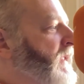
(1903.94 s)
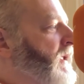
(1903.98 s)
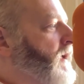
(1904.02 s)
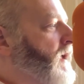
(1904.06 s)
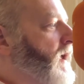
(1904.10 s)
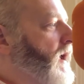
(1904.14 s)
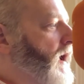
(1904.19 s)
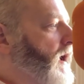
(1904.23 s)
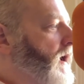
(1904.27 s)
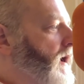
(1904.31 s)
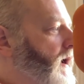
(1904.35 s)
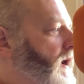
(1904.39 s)

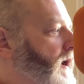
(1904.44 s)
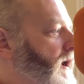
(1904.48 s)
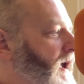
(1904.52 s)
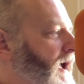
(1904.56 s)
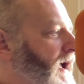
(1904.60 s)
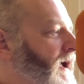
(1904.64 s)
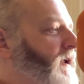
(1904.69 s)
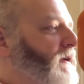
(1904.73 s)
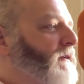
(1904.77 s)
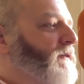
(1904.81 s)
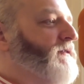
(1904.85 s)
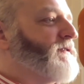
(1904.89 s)

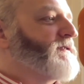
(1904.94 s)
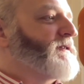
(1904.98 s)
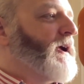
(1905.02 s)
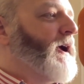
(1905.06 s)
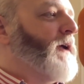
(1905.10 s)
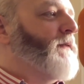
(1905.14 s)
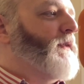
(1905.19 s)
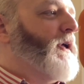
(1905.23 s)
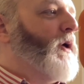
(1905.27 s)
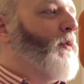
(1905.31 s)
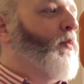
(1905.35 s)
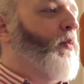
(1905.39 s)
And
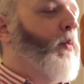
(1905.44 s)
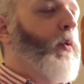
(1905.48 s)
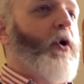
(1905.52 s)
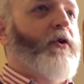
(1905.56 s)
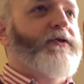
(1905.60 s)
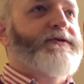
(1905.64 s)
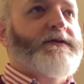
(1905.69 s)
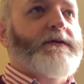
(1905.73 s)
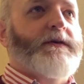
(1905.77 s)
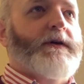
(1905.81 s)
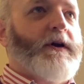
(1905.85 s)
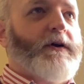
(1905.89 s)
there
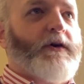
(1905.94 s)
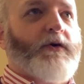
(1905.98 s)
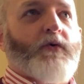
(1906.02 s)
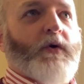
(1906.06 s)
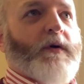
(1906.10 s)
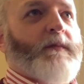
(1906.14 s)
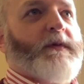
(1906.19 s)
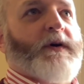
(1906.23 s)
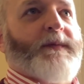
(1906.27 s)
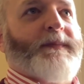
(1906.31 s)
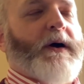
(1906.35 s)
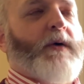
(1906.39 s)
wasn't an
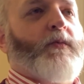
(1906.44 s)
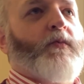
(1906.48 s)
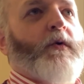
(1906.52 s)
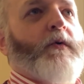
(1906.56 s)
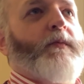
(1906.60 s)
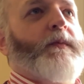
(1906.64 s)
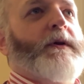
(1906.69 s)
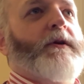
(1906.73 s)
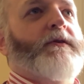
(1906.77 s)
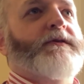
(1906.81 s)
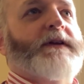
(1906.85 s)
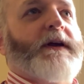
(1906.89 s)
agreement about what
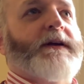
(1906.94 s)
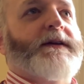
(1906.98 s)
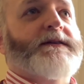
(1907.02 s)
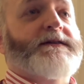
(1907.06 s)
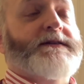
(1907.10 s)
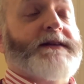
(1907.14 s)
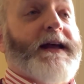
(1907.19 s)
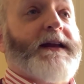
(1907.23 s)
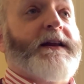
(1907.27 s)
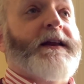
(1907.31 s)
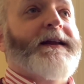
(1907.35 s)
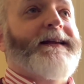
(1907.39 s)
we looked like
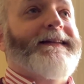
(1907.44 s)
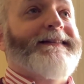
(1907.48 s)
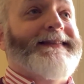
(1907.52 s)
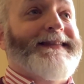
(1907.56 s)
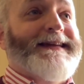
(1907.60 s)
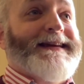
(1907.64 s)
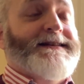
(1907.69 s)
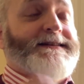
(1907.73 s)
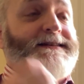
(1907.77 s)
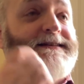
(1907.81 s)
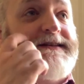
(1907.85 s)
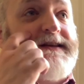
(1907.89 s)
instead.
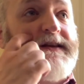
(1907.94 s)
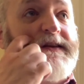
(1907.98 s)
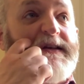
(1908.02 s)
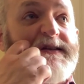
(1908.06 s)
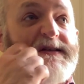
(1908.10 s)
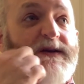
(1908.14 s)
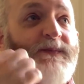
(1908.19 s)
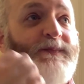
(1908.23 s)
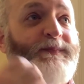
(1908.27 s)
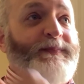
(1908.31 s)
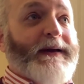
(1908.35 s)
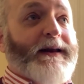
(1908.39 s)
This
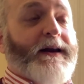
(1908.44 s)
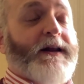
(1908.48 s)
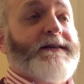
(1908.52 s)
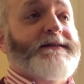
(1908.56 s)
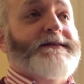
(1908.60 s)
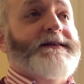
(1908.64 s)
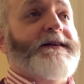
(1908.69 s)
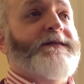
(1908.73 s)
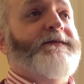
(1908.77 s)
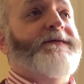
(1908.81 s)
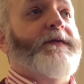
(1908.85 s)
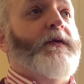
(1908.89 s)

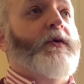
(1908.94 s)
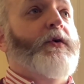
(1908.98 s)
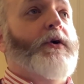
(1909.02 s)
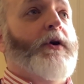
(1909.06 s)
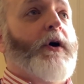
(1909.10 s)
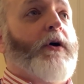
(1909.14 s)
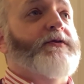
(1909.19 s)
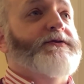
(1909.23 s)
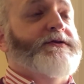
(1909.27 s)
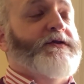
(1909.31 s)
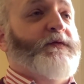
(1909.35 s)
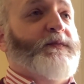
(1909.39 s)
ability for
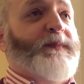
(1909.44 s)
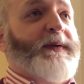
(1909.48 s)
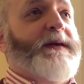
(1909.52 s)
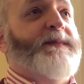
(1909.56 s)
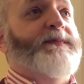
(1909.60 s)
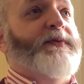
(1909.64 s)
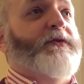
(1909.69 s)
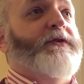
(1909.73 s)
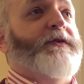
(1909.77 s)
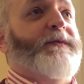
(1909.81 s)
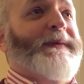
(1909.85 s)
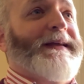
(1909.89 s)
lots of
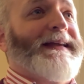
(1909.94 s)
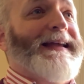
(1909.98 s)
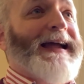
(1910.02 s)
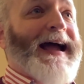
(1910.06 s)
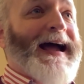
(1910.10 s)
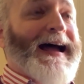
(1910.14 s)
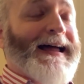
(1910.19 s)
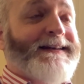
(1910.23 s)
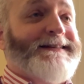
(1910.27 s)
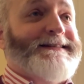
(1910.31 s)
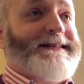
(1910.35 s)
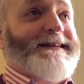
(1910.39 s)
people to be
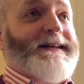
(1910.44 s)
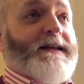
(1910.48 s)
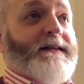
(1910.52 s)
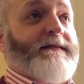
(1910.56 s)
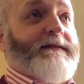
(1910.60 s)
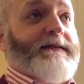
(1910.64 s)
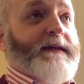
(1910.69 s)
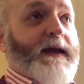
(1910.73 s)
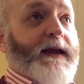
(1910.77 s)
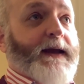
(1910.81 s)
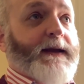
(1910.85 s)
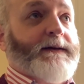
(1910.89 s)
anti a
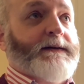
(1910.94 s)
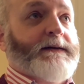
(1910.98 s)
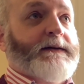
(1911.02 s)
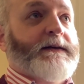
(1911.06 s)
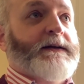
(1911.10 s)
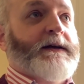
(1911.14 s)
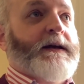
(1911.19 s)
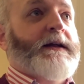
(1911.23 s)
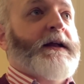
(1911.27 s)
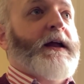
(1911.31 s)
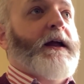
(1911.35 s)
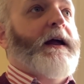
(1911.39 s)
thing
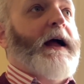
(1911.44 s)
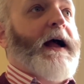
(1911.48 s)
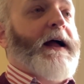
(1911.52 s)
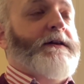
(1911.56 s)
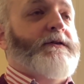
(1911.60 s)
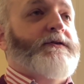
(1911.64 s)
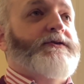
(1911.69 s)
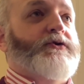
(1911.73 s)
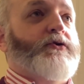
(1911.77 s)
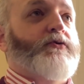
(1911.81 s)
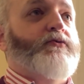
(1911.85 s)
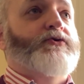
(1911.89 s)
and
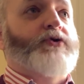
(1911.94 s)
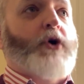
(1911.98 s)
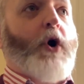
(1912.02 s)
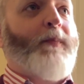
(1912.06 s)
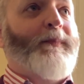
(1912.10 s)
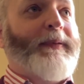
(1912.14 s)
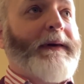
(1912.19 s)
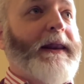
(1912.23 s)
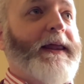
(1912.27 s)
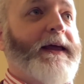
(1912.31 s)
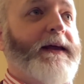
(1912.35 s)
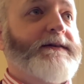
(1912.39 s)
to
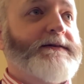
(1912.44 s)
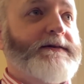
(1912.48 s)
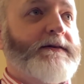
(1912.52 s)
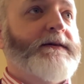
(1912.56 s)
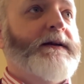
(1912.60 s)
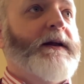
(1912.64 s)
topple it